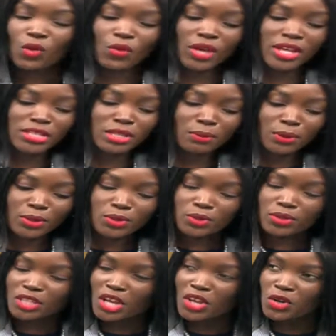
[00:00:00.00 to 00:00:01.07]
We are supposed to
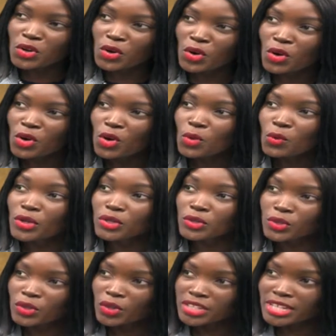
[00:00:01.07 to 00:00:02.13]
say no, we
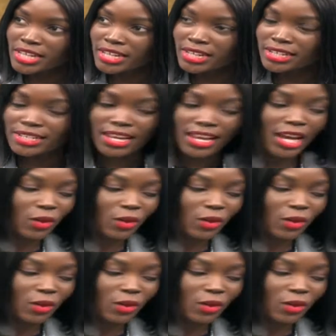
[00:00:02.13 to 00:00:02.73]
do not take it.